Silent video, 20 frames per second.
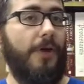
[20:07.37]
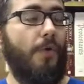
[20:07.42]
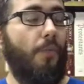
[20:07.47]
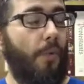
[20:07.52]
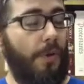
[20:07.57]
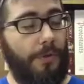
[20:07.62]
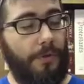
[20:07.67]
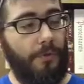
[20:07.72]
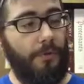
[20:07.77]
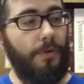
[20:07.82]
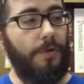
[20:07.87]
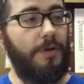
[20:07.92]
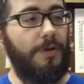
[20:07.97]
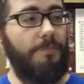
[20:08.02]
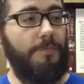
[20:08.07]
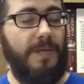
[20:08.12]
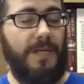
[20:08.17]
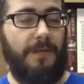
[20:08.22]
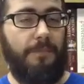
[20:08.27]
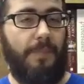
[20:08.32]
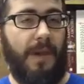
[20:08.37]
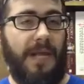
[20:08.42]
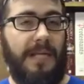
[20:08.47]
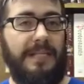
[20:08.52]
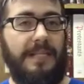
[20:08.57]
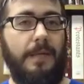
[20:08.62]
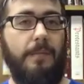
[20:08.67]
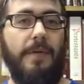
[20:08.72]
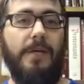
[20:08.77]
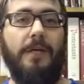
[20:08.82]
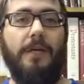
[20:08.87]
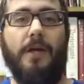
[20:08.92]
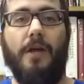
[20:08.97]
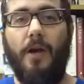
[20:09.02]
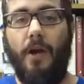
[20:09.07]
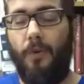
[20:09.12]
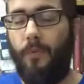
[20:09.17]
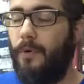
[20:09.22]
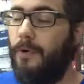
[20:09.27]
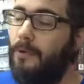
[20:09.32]
whether we're amid pandemic
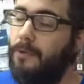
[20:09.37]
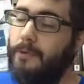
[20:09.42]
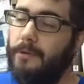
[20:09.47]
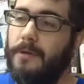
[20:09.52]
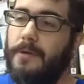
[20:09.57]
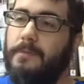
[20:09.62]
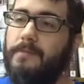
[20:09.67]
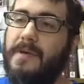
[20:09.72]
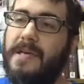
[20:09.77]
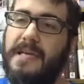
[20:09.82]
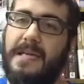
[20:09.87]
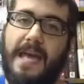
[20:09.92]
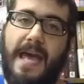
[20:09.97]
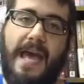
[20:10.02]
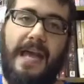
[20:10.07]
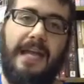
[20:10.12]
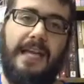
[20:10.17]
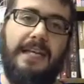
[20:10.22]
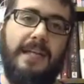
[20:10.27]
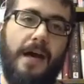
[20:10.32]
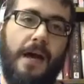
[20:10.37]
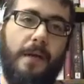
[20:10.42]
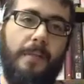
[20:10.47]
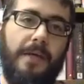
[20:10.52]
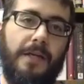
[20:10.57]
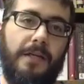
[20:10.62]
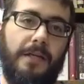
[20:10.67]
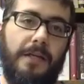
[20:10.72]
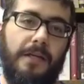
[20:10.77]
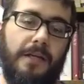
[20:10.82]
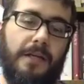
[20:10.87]
or whether we're amid economic,